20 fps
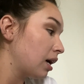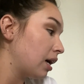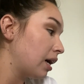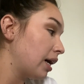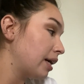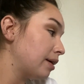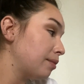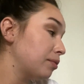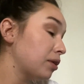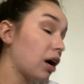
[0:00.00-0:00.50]

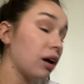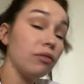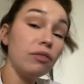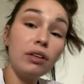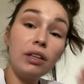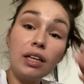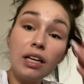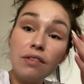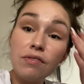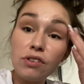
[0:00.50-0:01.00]
And I'm not
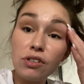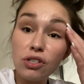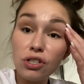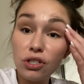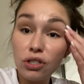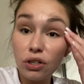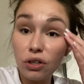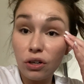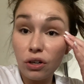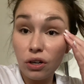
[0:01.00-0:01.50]
really even
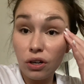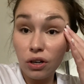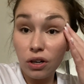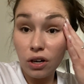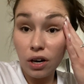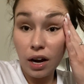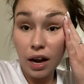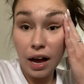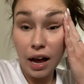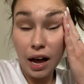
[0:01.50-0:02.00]

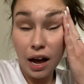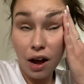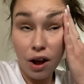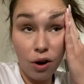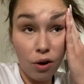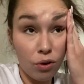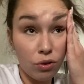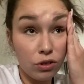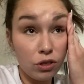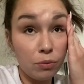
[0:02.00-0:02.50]
sure
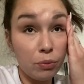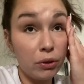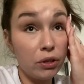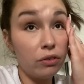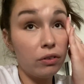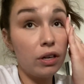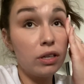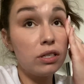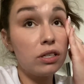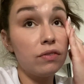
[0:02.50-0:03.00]
how to put the
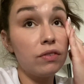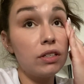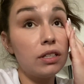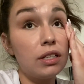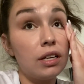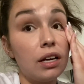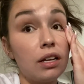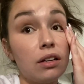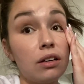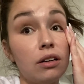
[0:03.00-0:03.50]
rest of it
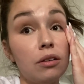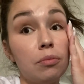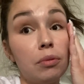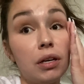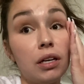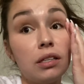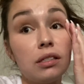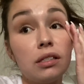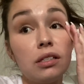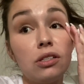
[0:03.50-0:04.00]
together
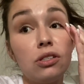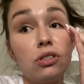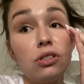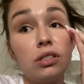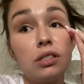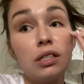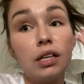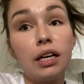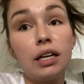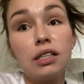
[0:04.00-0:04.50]
because it's
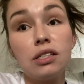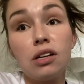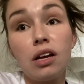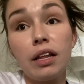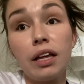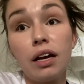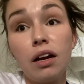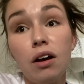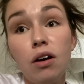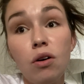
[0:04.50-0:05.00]
just like, it's not
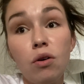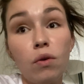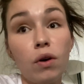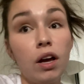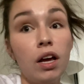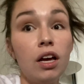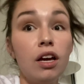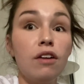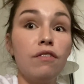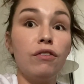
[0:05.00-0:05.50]
like, oh,
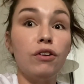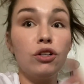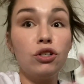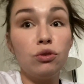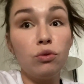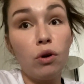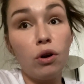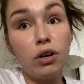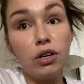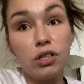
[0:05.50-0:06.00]
for
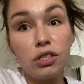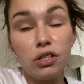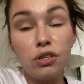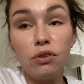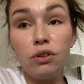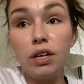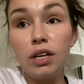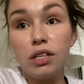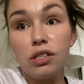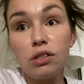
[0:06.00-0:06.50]
drawers, do
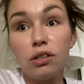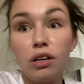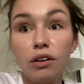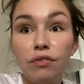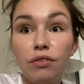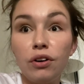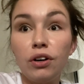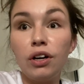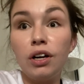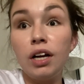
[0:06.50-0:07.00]
this, or
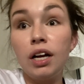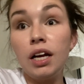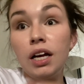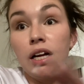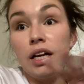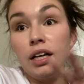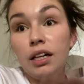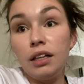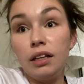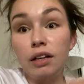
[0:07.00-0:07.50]
for
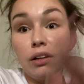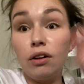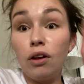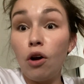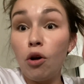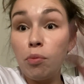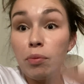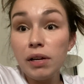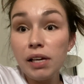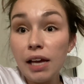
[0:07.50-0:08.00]
little
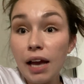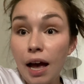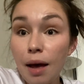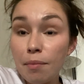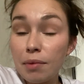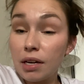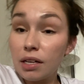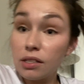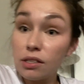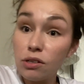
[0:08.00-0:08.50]
opening
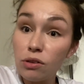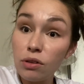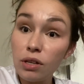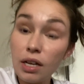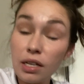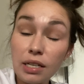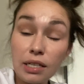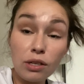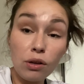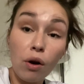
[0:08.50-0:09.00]
cabinets, do
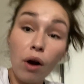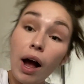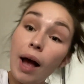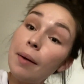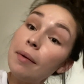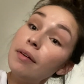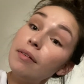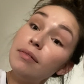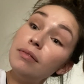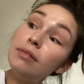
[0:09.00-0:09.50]
this. So
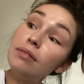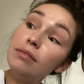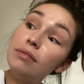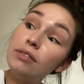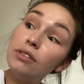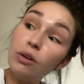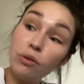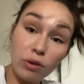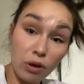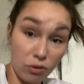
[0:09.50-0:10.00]
I
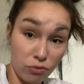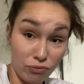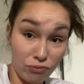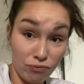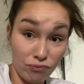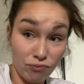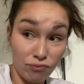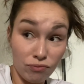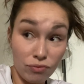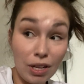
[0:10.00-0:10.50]
don't know.
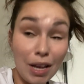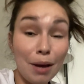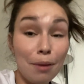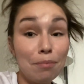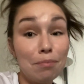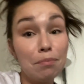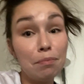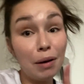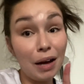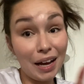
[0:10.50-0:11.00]

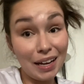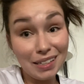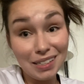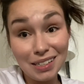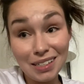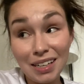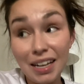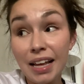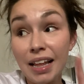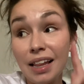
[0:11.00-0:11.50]

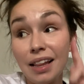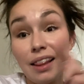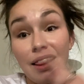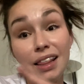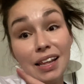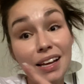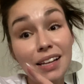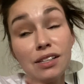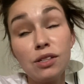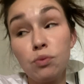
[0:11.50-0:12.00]
But
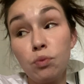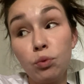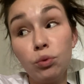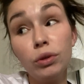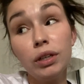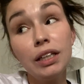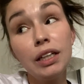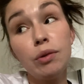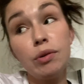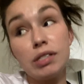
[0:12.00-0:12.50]
this
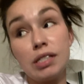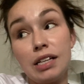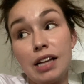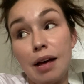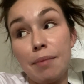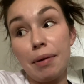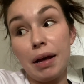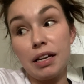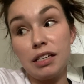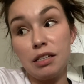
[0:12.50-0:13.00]
really wasn't
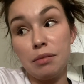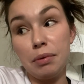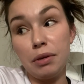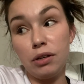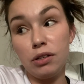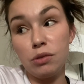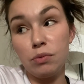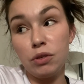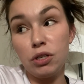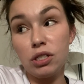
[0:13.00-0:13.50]
that bad to
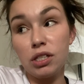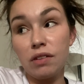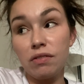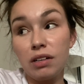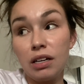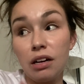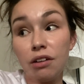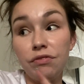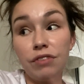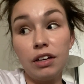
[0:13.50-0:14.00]
build. We just have to
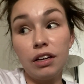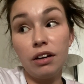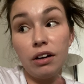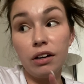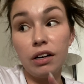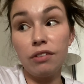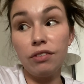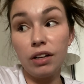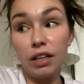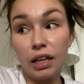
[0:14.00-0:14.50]
now figure
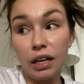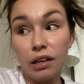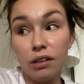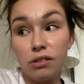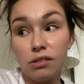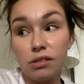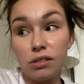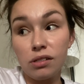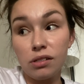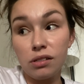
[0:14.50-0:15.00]
out everything
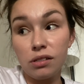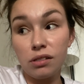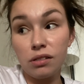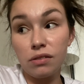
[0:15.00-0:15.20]
else.